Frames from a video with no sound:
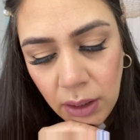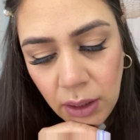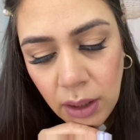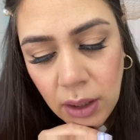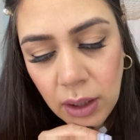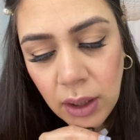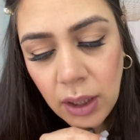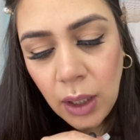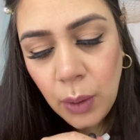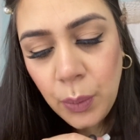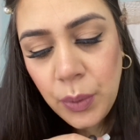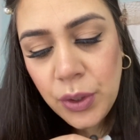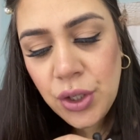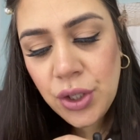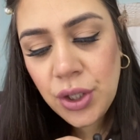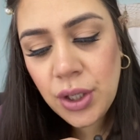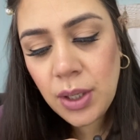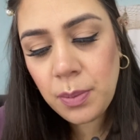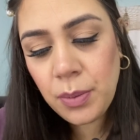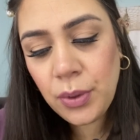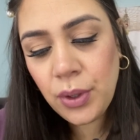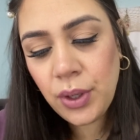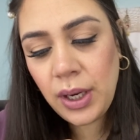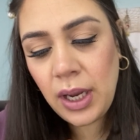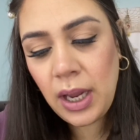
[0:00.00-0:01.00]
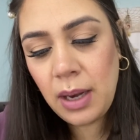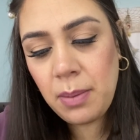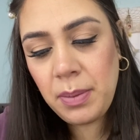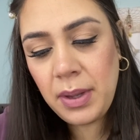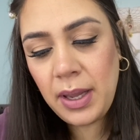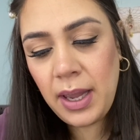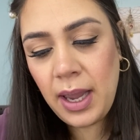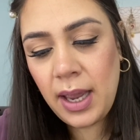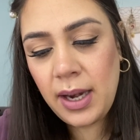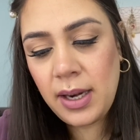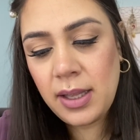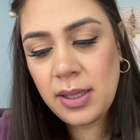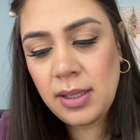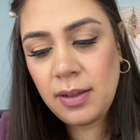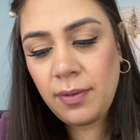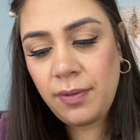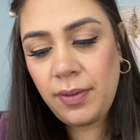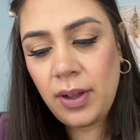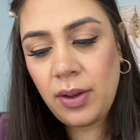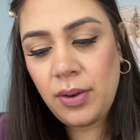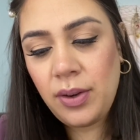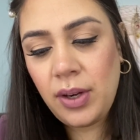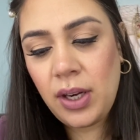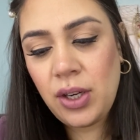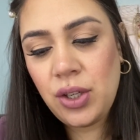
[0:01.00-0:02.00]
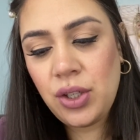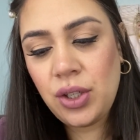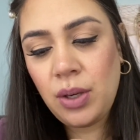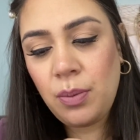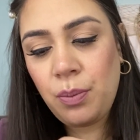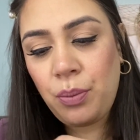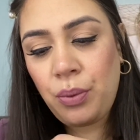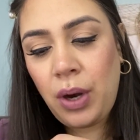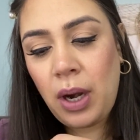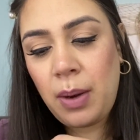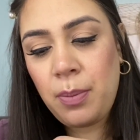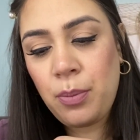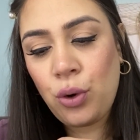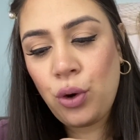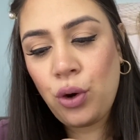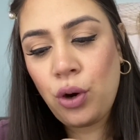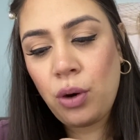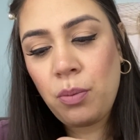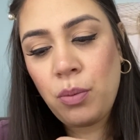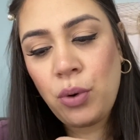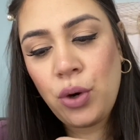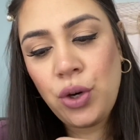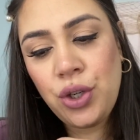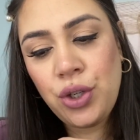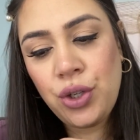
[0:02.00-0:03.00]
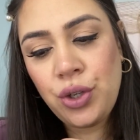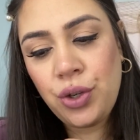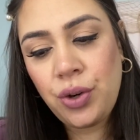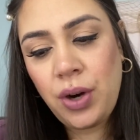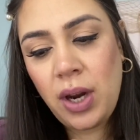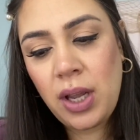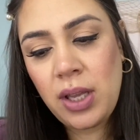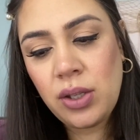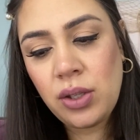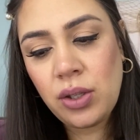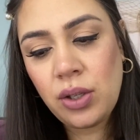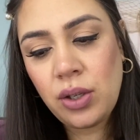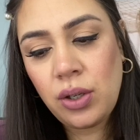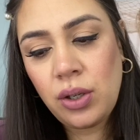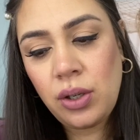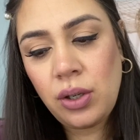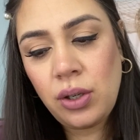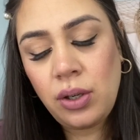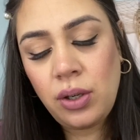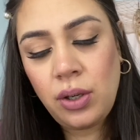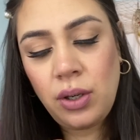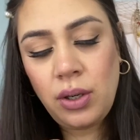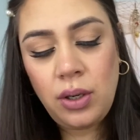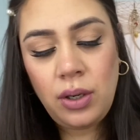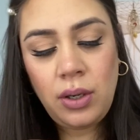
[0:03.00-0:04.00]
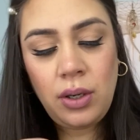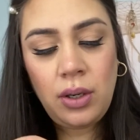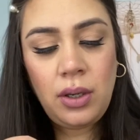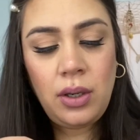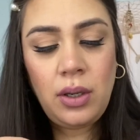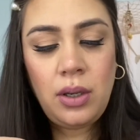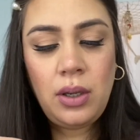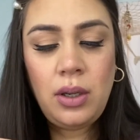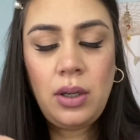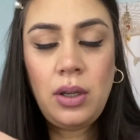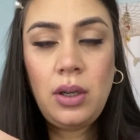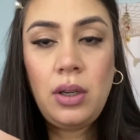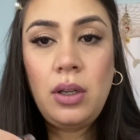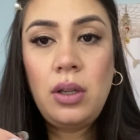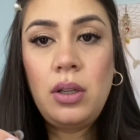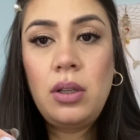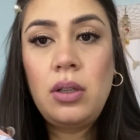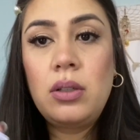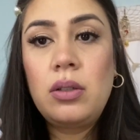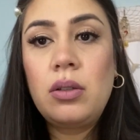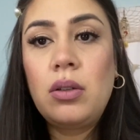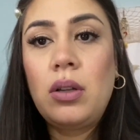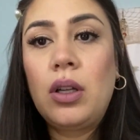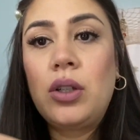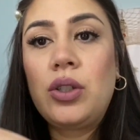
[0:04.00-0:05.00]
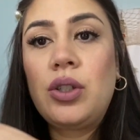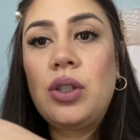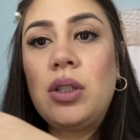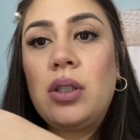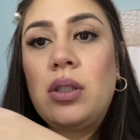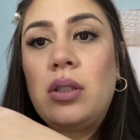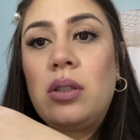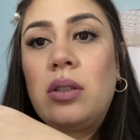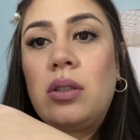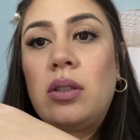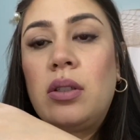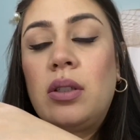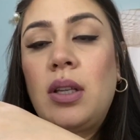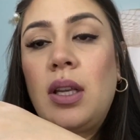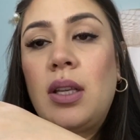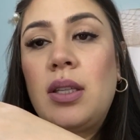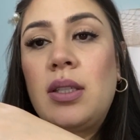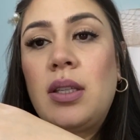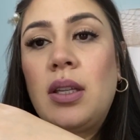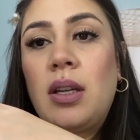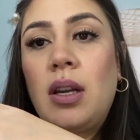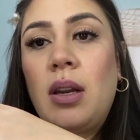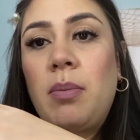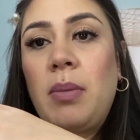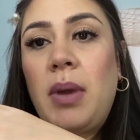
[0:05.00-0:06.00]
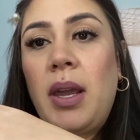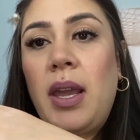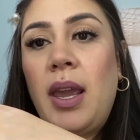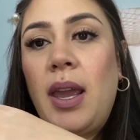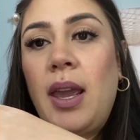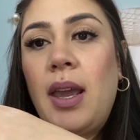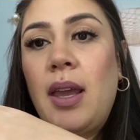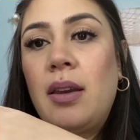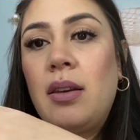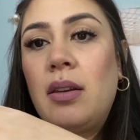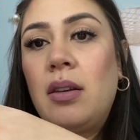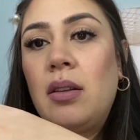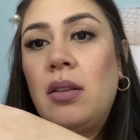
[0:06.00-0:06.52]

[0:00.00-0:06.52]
Liquid shimmer can be added to foundation, primer, or moisturizer. So I'll just test it on my hand.